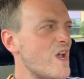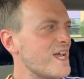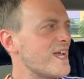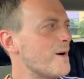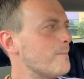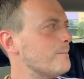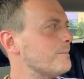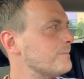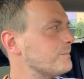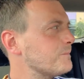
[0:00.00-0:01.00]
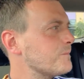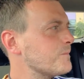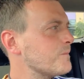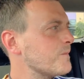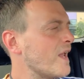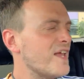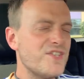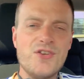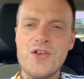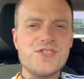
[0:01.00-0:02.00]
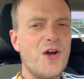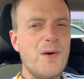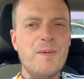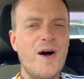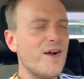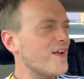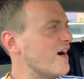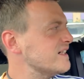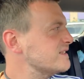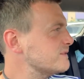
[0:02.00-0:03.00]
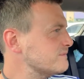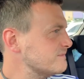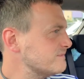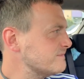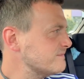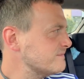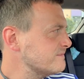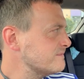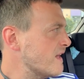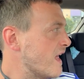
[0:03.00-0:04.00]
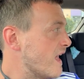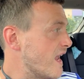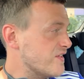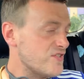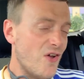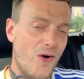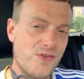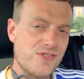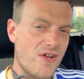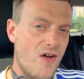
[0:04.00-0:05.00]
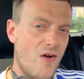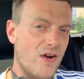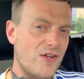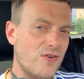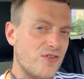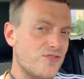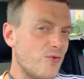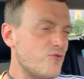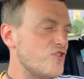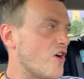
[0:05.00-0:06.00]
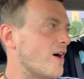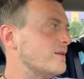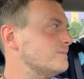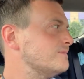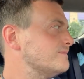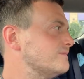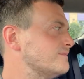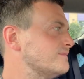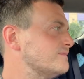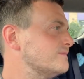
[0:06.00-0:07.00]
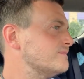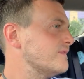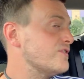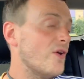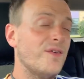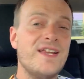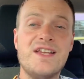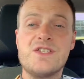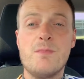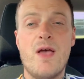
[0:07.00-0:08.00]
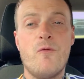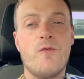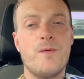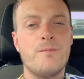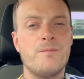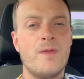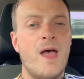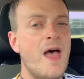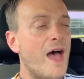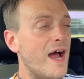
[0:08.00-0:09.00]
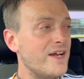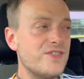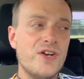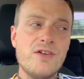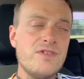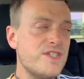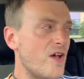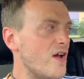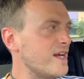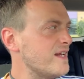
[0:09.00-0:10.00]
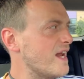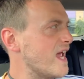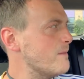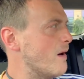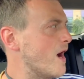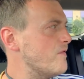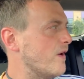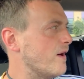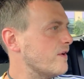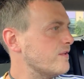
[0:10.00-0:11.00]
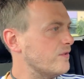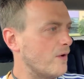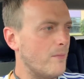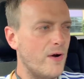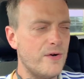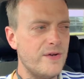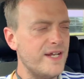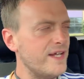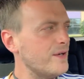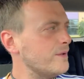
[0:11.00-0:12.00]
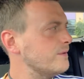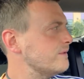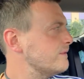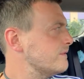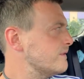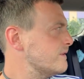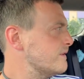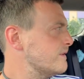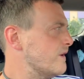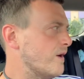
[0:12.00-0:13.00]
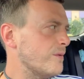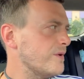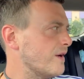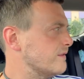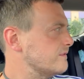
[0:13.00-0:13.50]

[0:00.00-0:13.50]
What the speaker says: Yep. It's not Scott Parker. It's not Ole Gunnar Solskjaer. Not Dean Smith. And it's not a returning name either. It's not Martin O'Neill. Oh no.